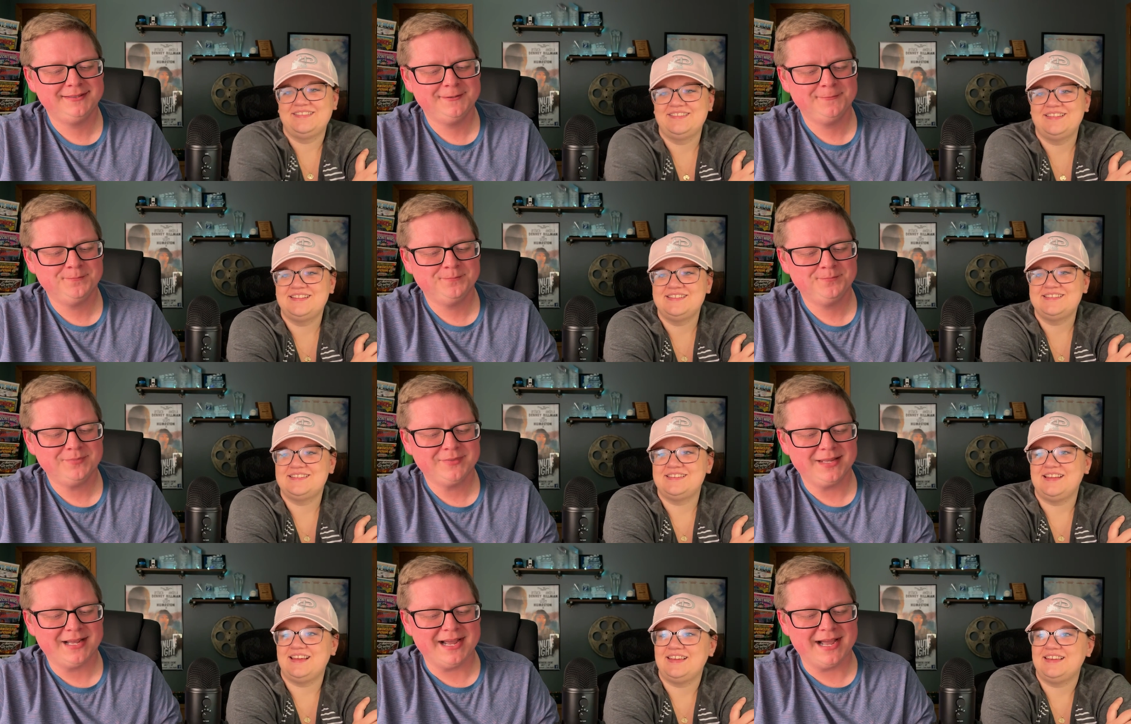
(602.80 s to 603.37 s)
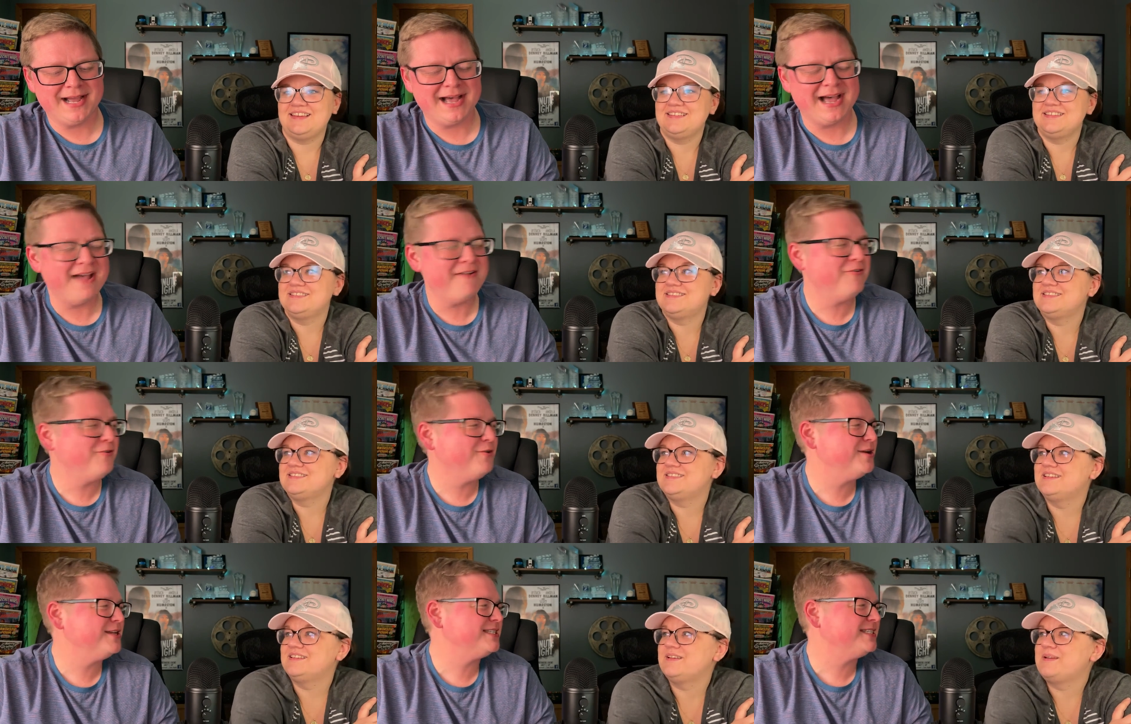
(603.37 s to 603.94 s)
Speaker 1: That's uh, nice. Uh, I've
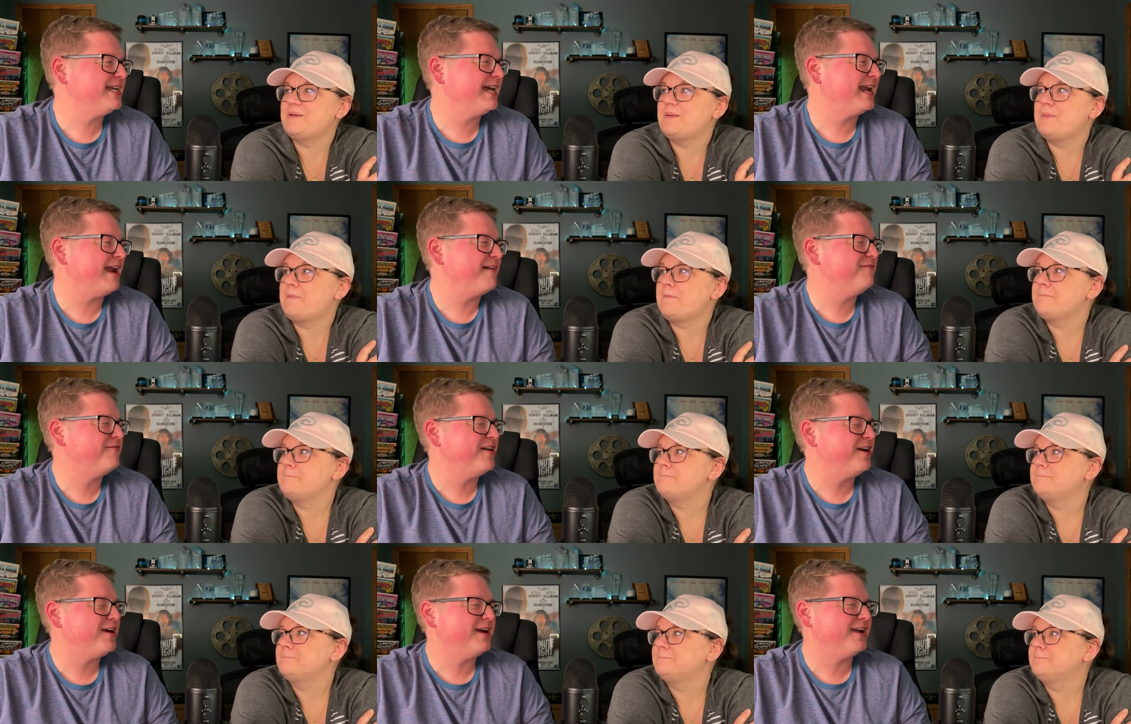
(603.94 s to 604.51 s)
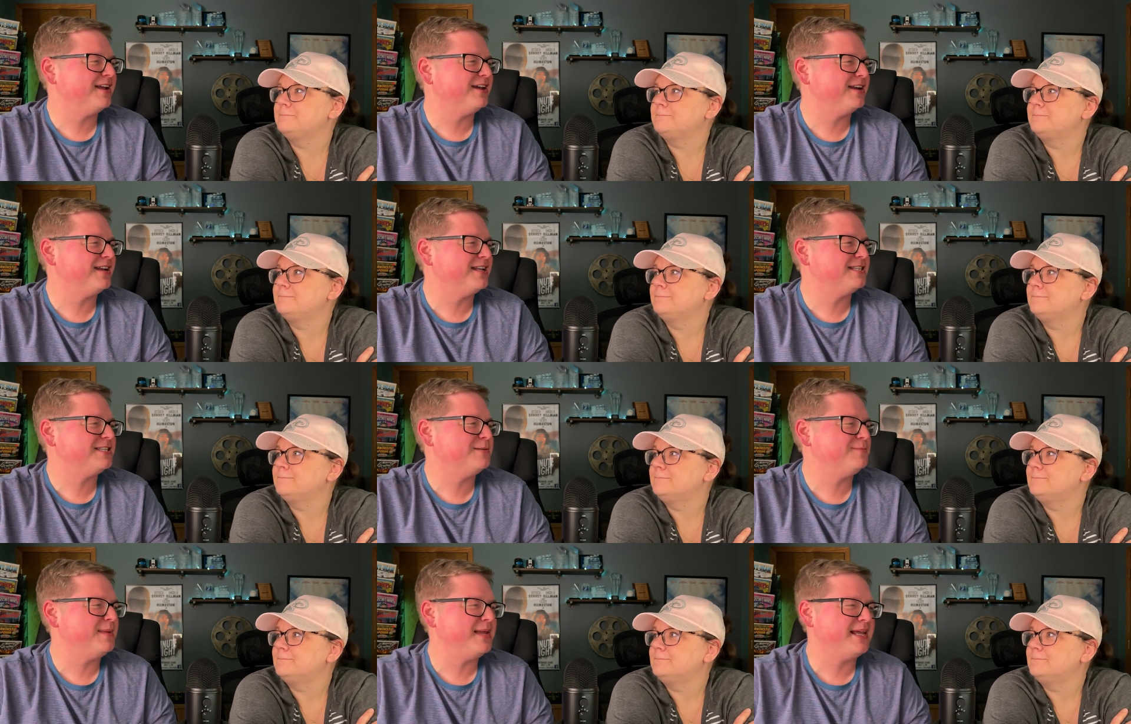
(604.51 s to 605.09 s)
always said I'm very good at
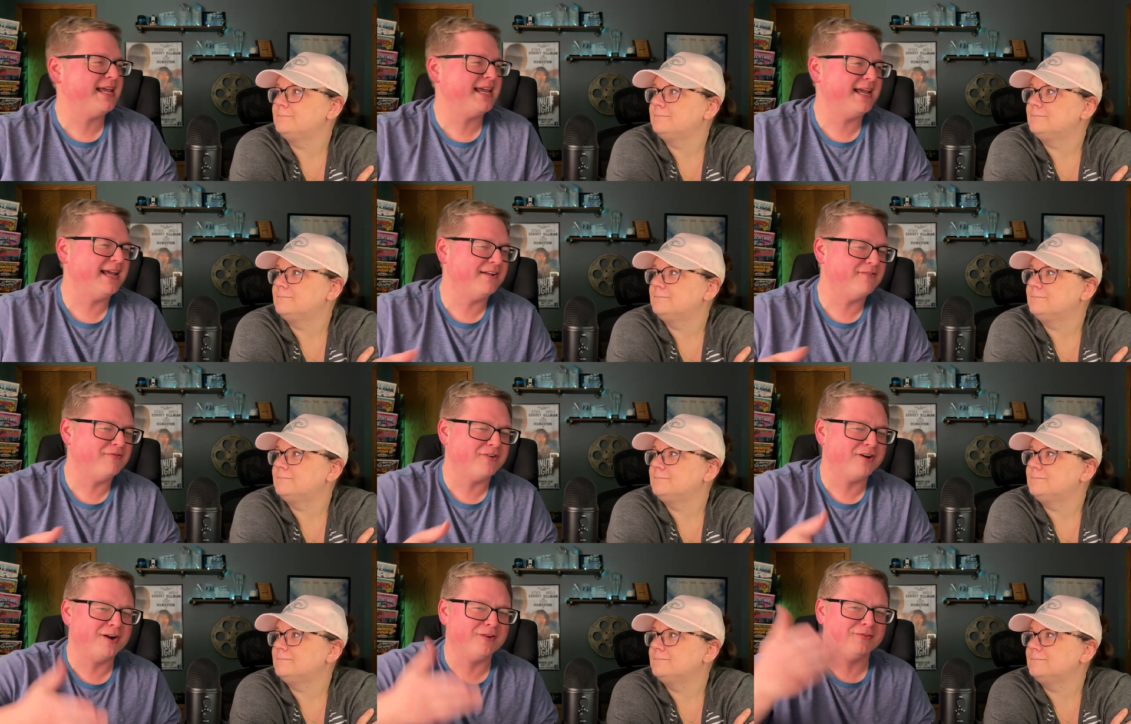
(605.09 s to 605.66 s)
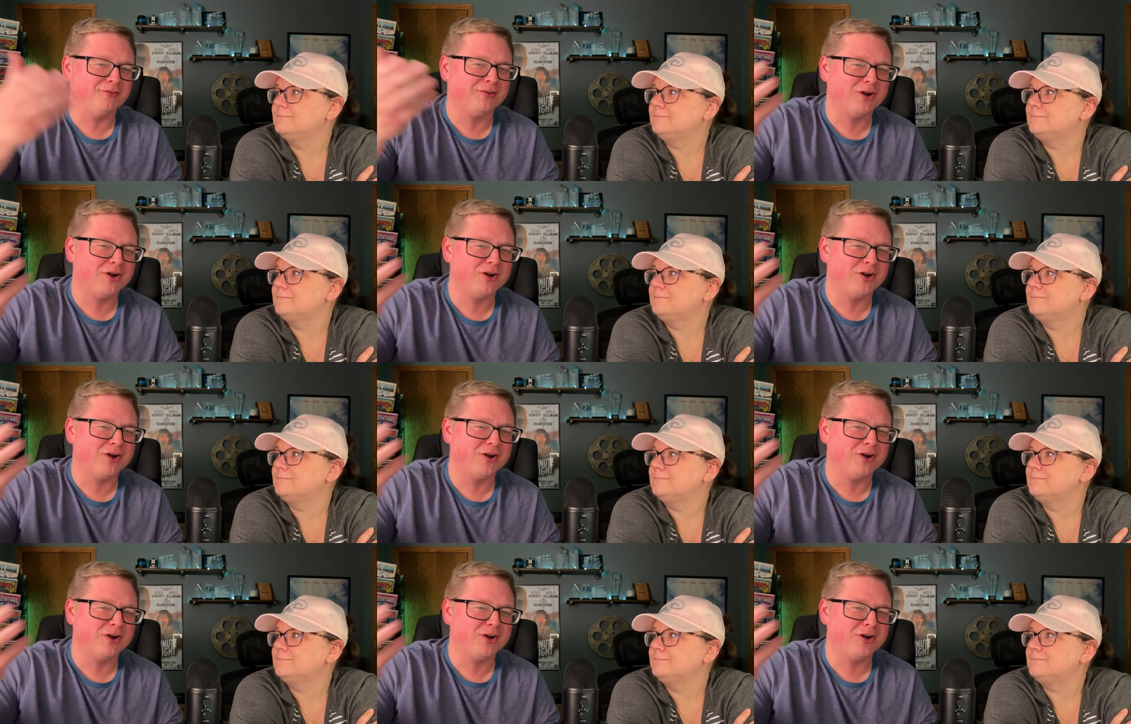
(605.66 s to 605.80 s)
speaking in front of